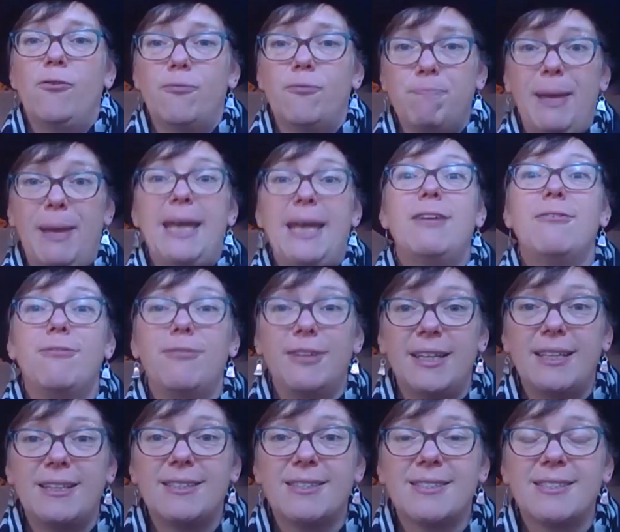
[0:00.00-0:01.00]

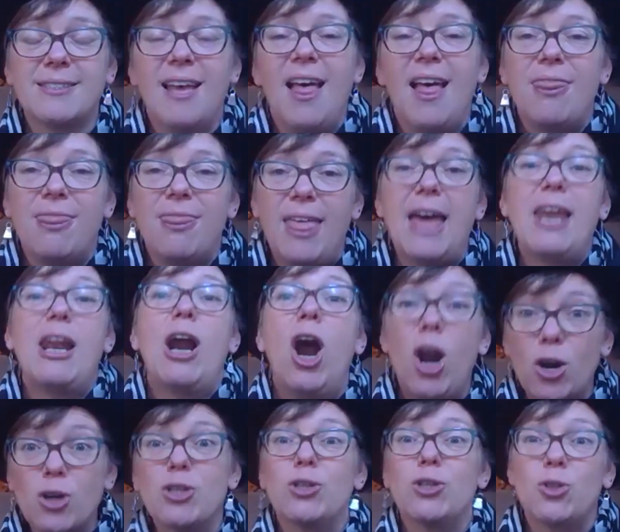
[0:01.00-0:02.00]
benefits that
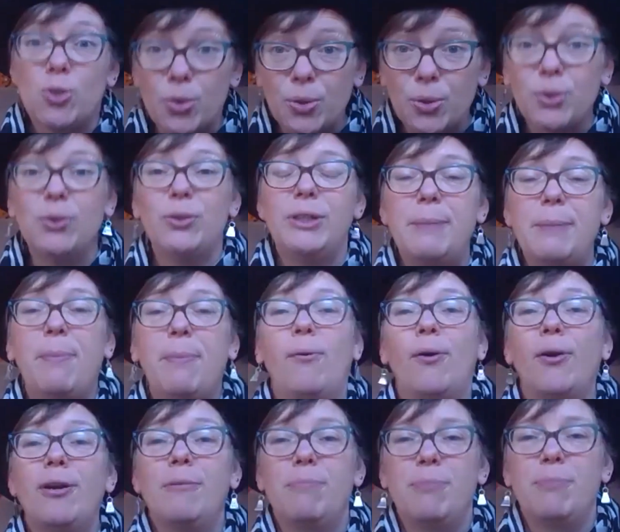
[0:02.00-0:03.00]
are truly
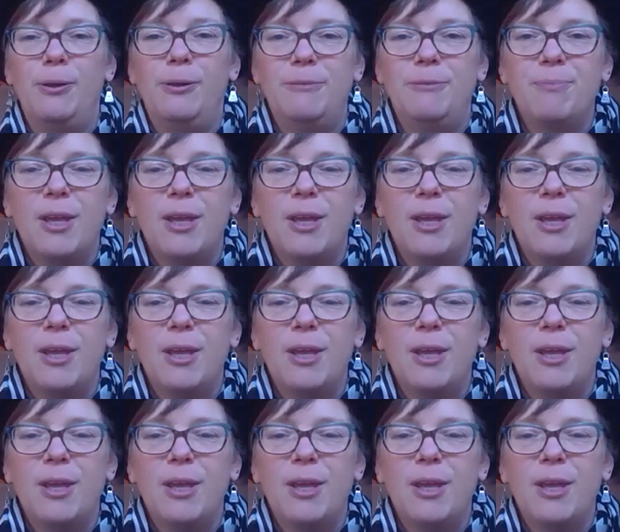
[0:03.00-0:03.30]
portable,